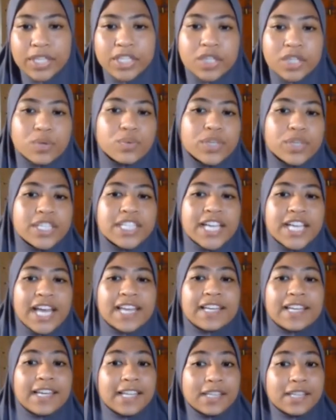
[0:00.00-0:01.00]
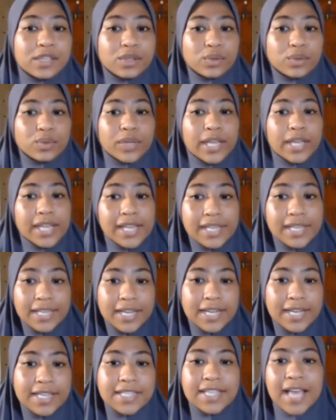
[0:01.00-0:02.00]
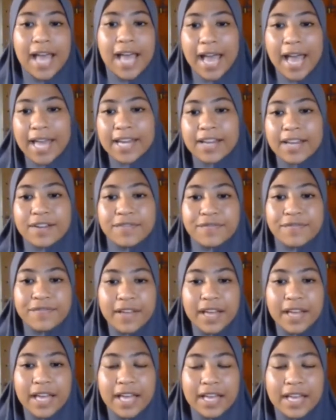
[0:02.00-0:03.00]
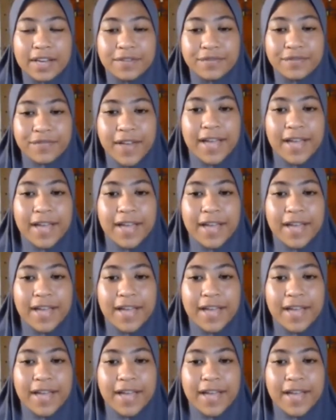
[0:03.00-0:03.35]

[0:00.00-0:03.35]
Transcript: which can lead to illness and affect